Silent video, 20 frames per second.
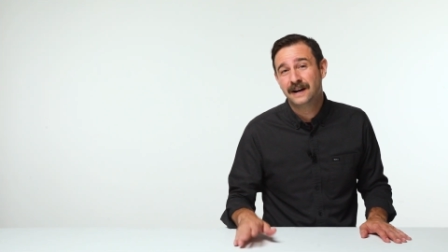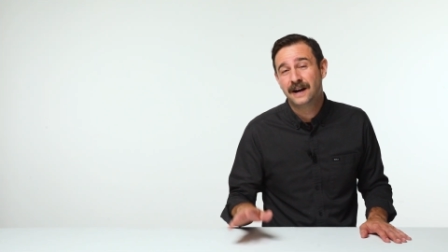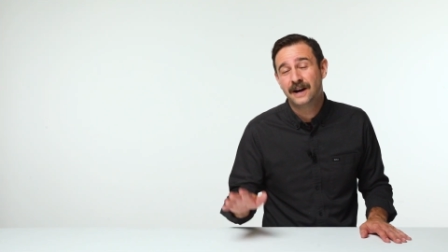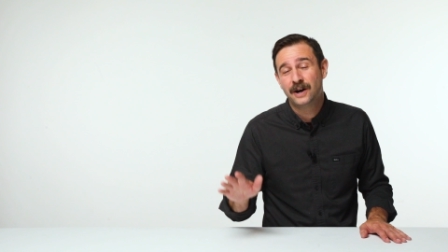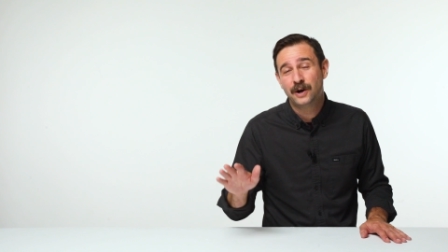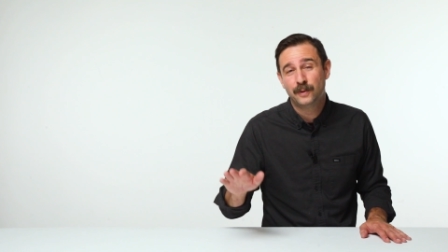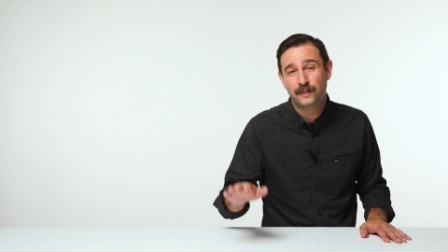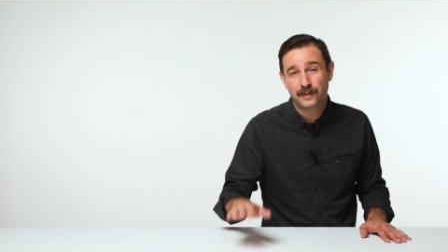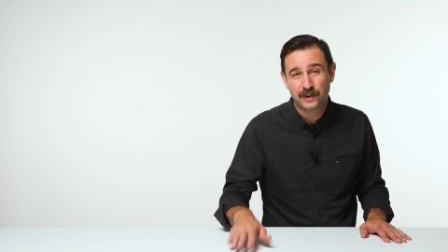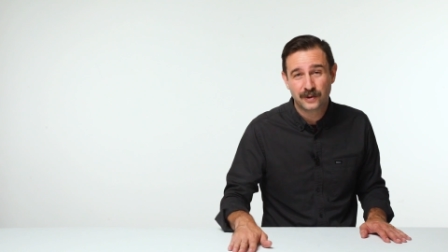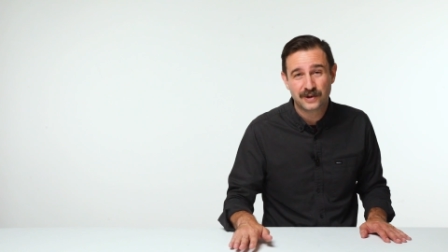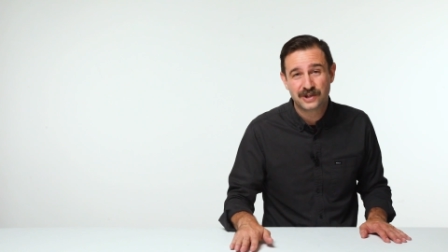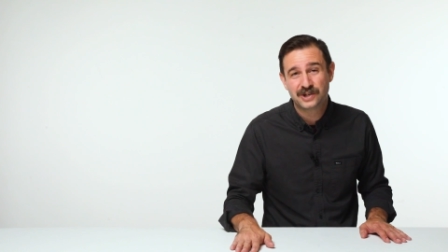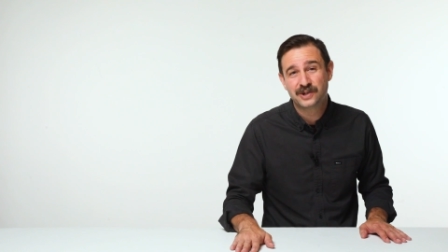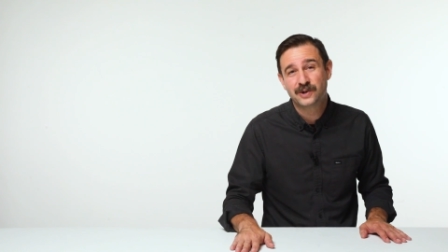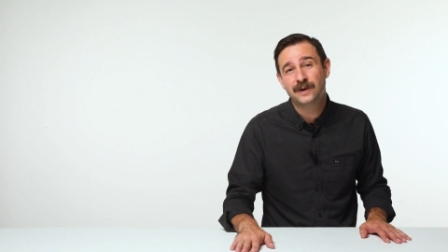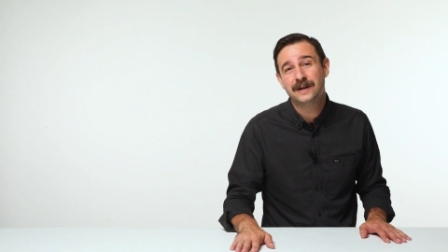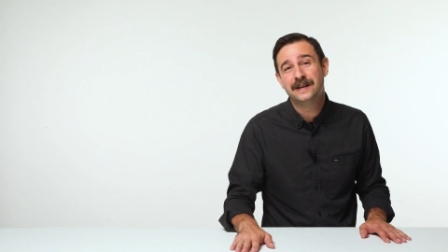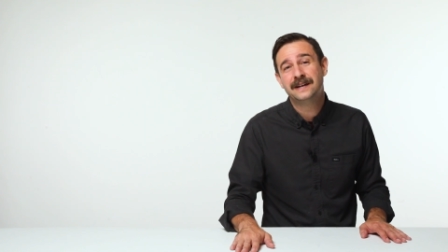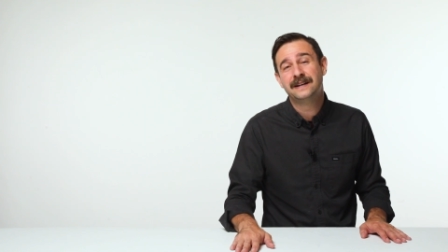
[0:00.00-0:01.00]
I hope you
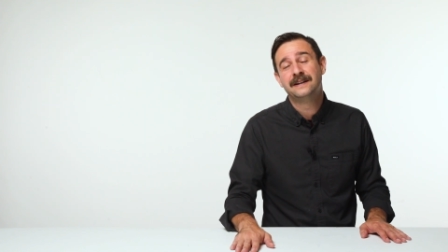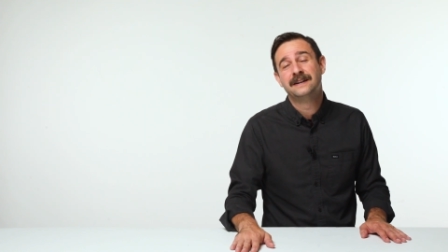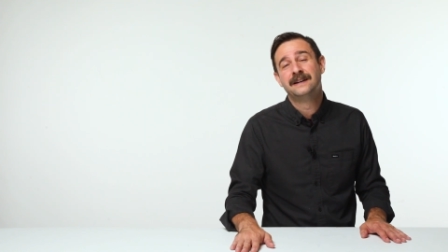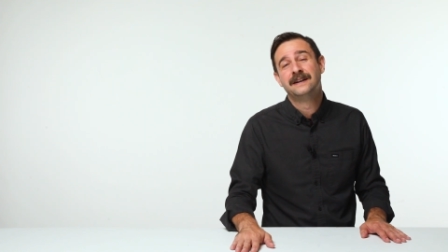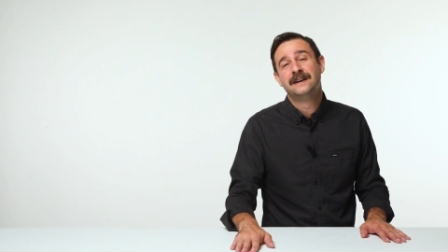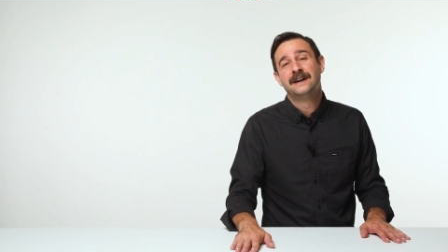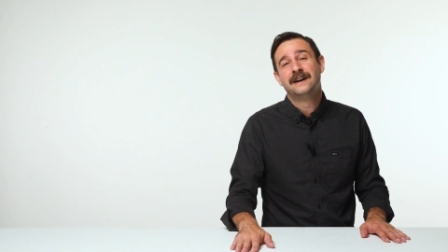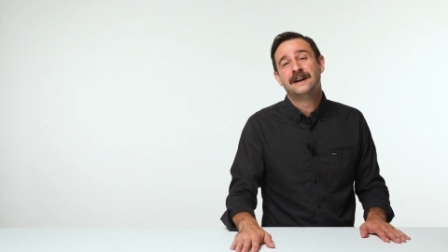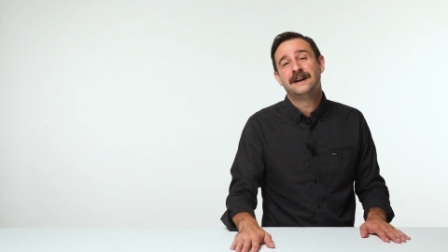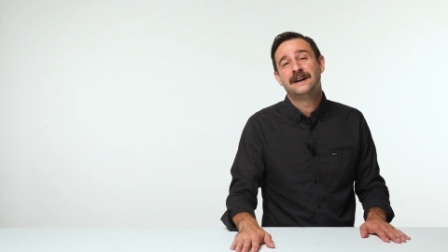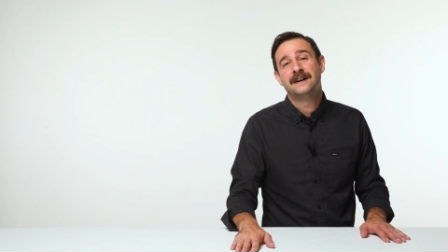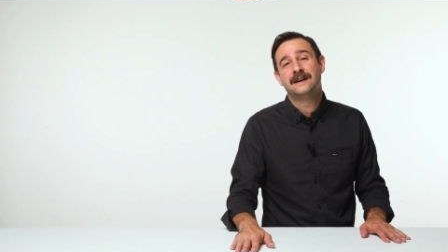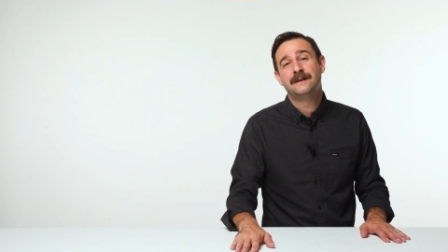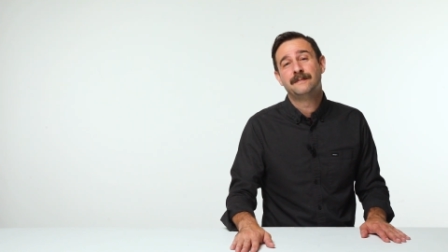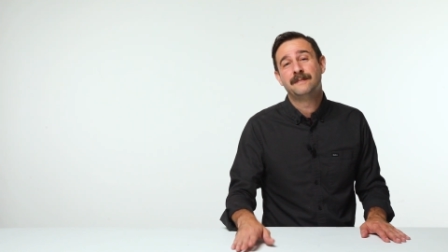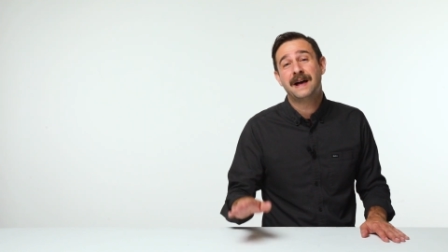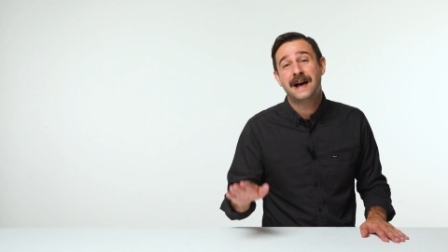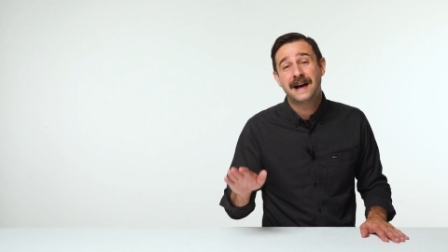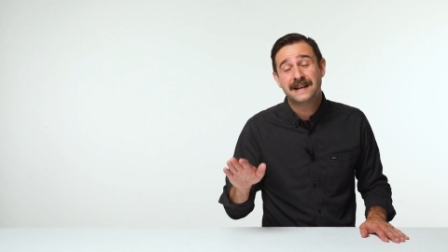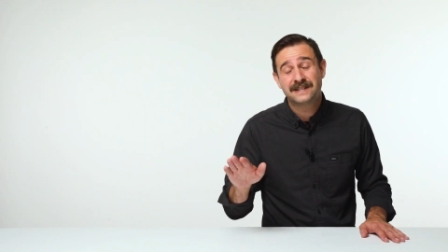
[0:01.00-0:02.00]
enjoy it.
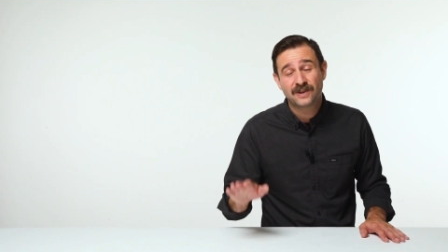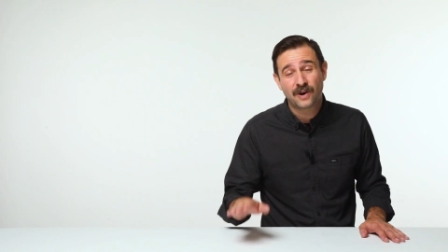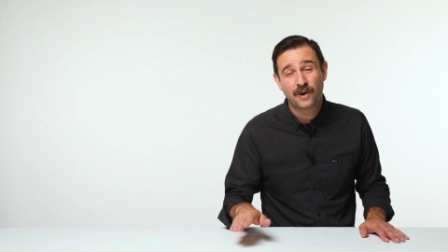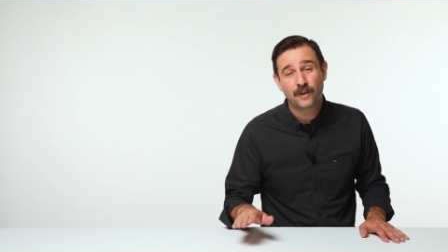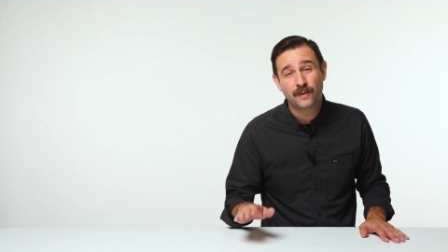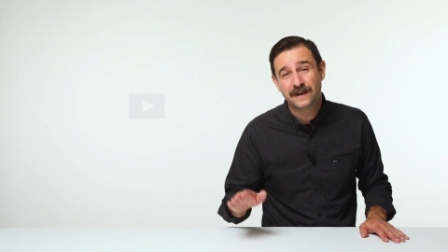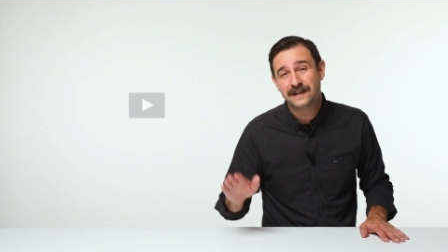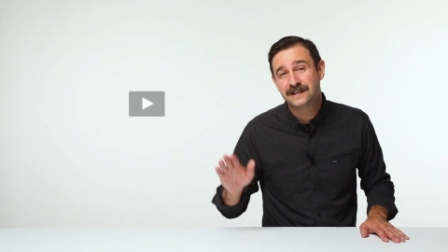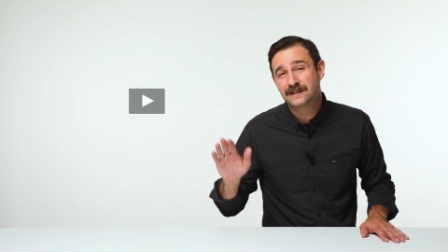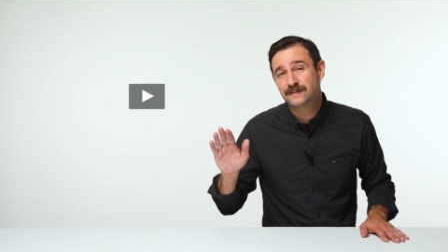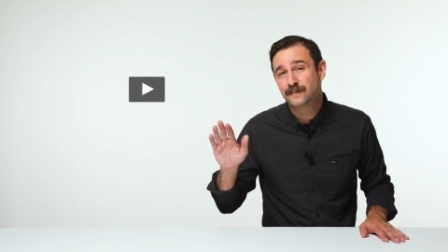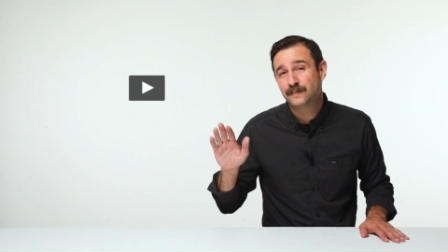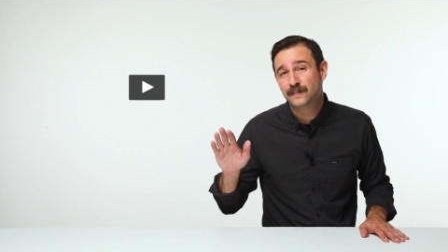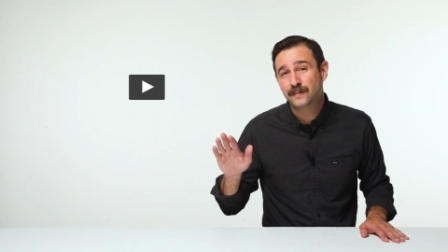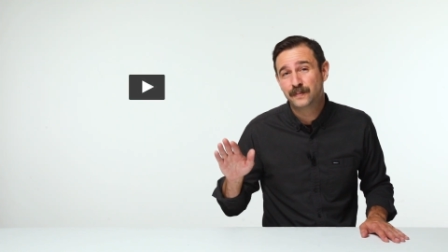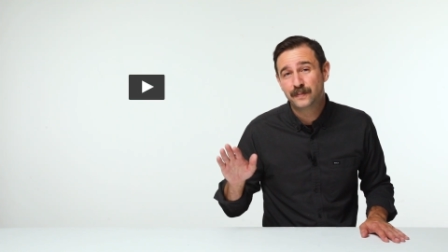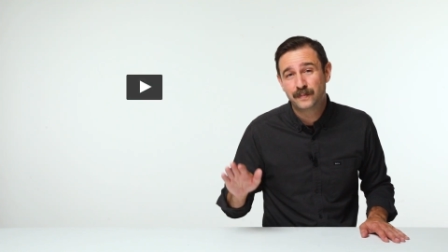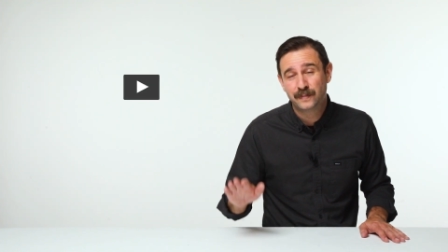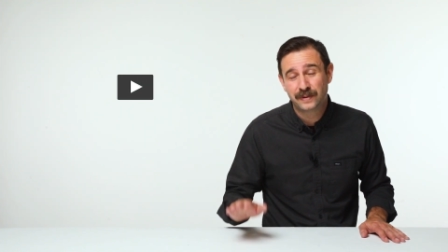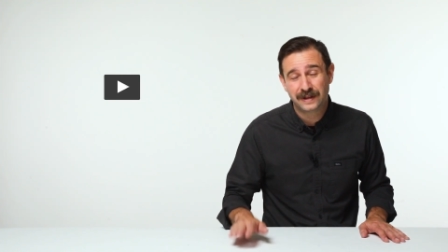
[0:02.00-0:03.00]
As always,
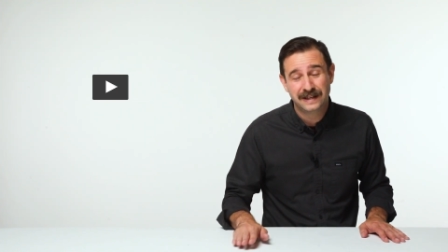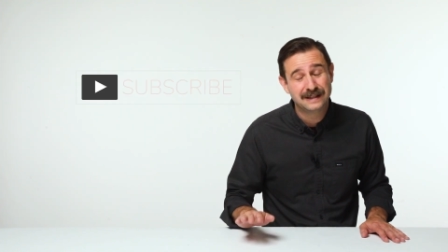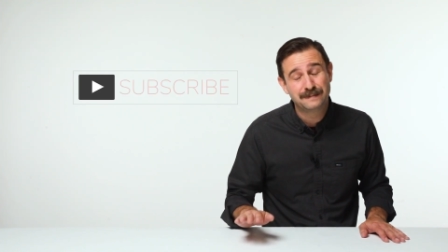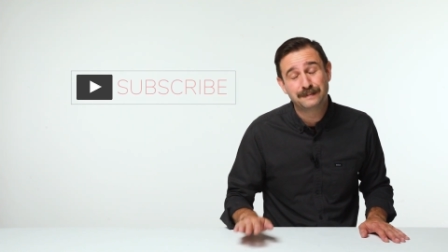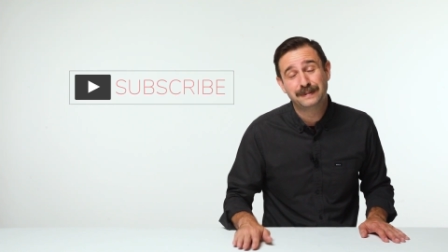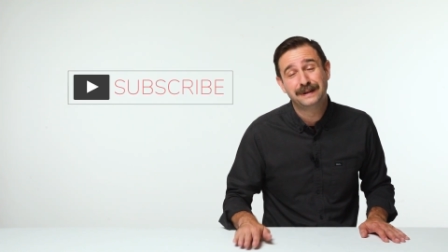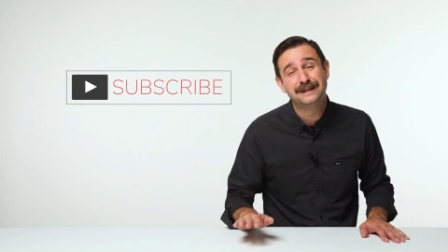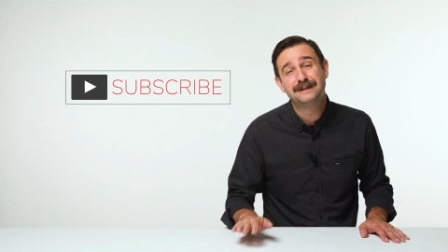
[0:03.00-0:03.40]
please,